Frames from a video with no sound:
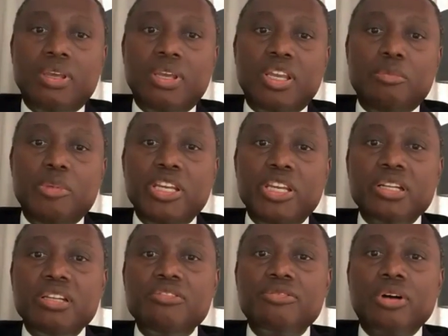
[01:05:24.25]
It
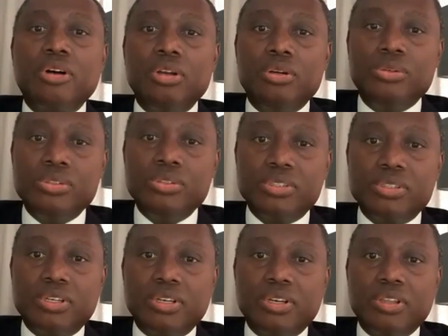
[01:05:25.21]
immediately follows
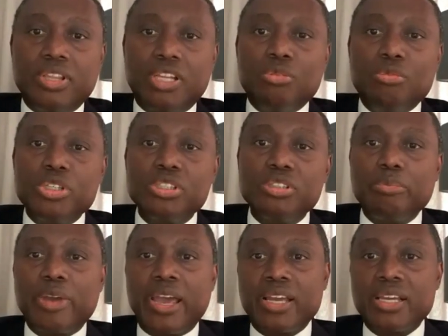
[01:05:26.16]
that commercial
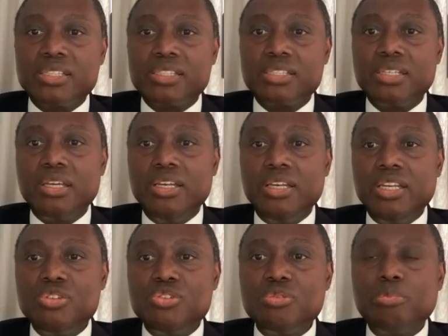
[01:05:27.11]
banks
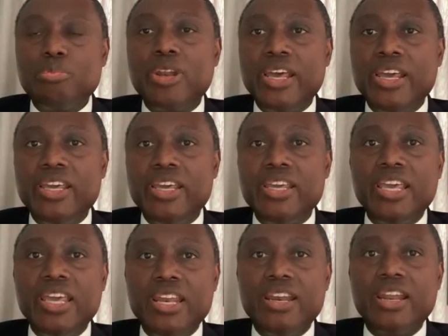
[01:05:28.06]
need to play
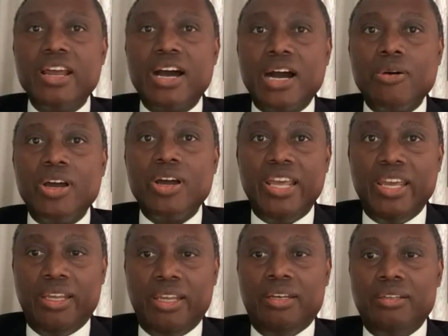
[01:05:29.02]
in our
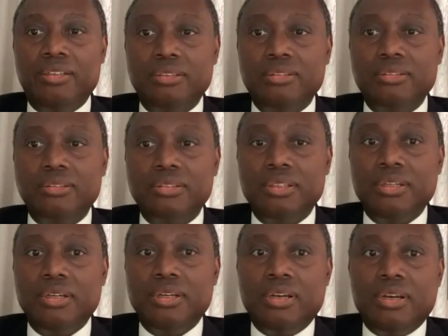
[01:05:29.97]
lane.
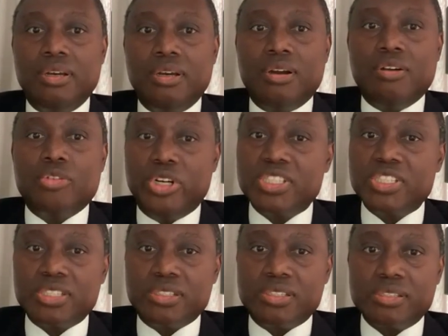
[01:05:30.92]
For
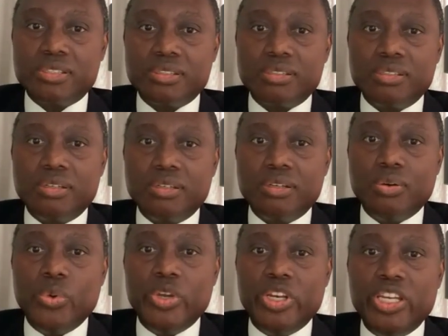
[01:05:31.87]
instance,
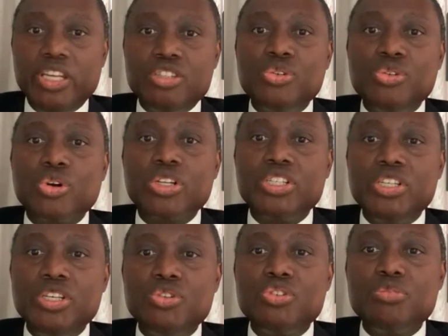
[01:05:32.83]
we need to
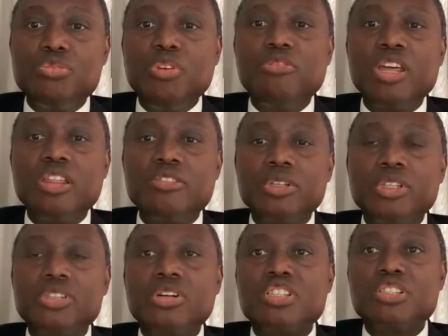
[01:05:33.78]
continue to be faithful
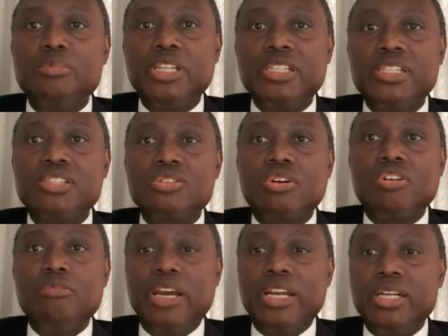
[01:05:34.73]
transmitters
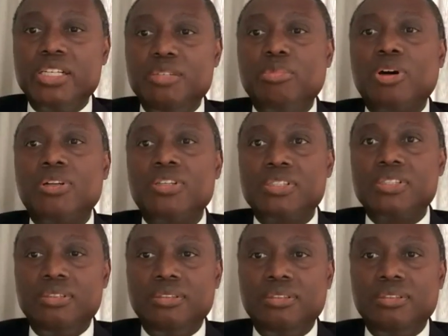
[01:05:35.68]
of monetary policy.